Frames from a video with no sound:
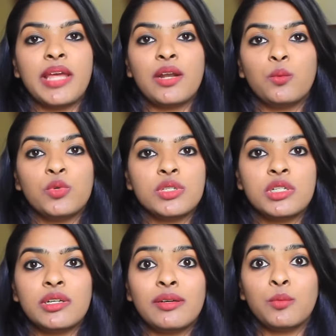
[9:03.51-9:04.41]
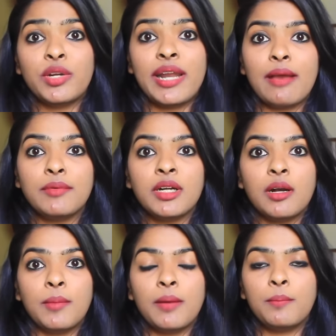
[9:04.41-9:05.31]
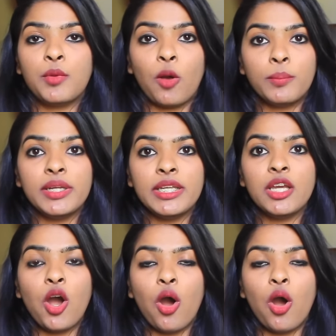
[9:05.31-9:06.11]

that wouldn't have come up properly.